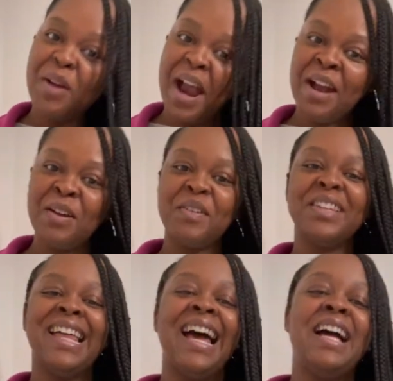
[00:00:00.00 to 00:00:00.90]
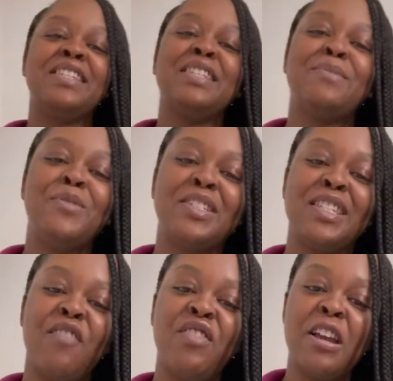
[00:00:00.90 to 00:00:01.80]
I realize there's more
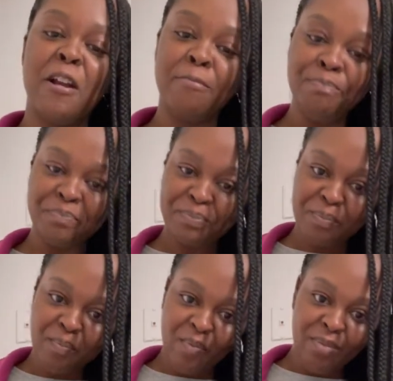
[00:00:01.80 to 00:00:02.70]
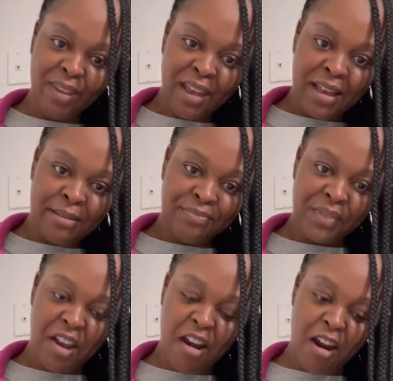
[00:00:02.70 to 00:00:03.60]
stuff in here.
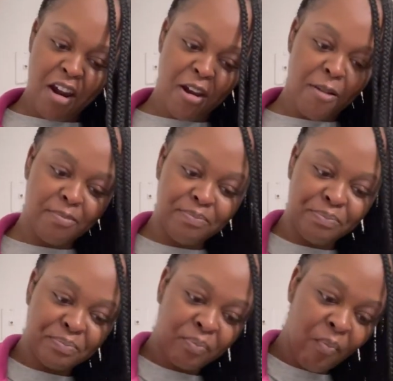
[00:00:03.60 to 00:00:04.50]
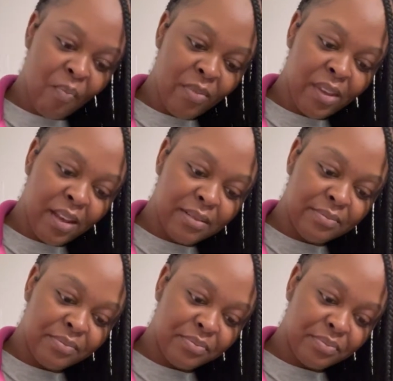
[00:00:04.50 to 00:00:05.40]
There
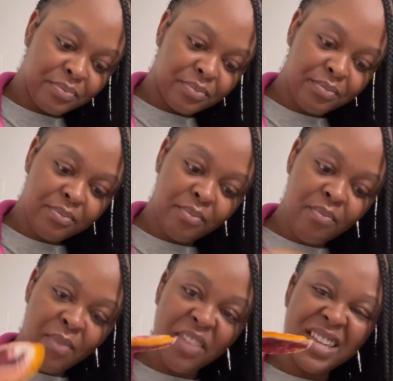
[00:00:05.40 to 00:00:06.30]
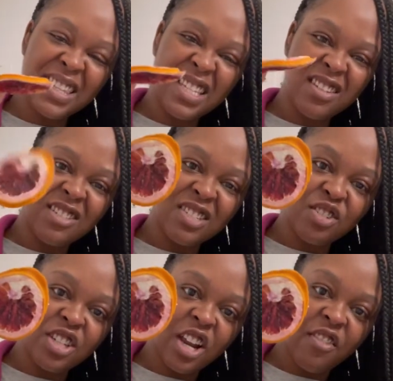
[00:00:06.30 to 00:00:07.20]
are, I think these are just for
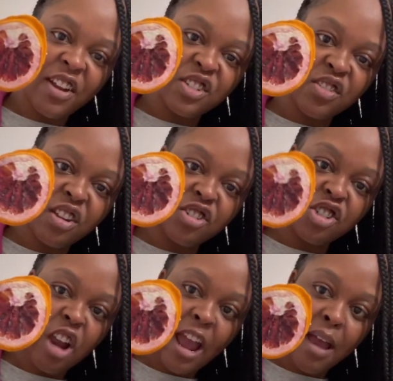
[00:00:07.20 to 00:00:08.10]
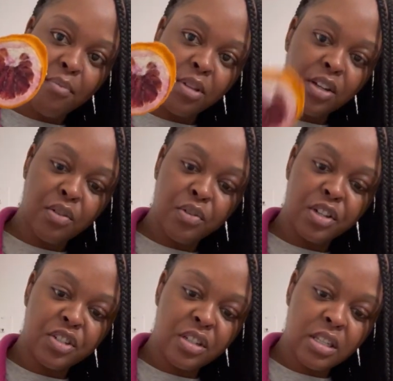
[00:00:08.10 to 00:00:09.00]
decoration. They're dry blood
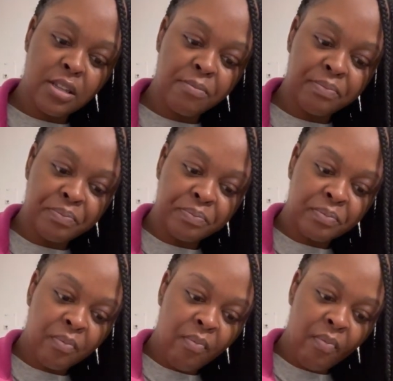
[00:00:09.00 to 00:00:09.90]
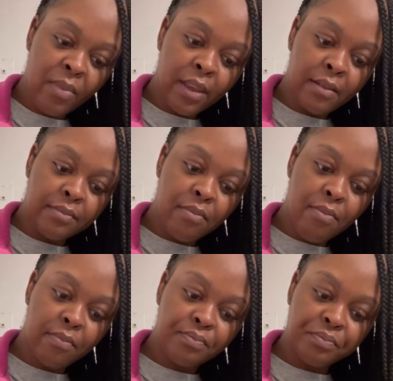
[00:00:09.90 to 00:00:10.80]
oranges.
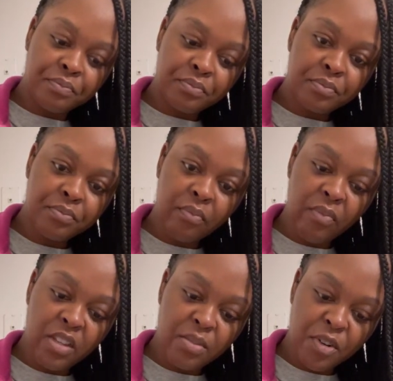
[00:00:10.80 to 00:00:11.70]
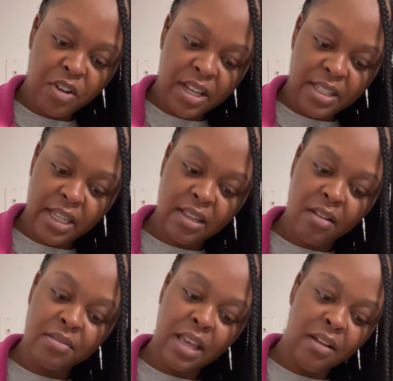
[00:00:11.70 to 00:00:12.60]
So I'm gonna go ahead and take
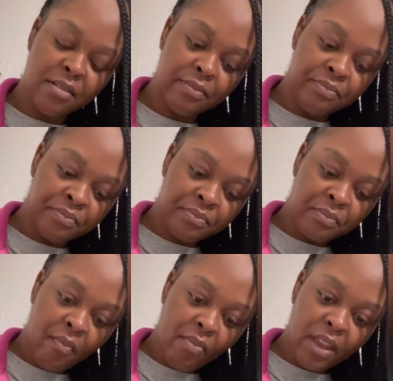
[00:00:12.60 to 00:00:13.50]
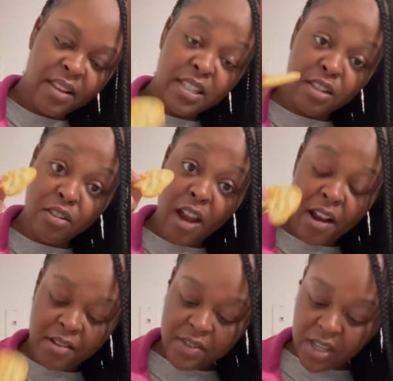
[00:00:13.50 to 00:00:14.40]
those out. These little
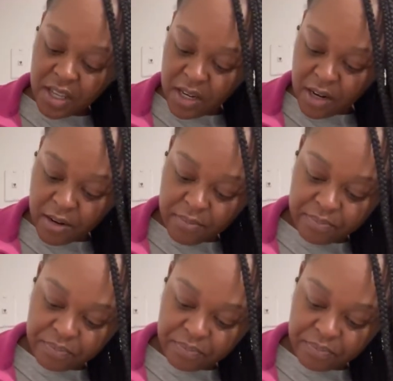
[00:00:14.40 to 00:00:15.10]
crackers in here.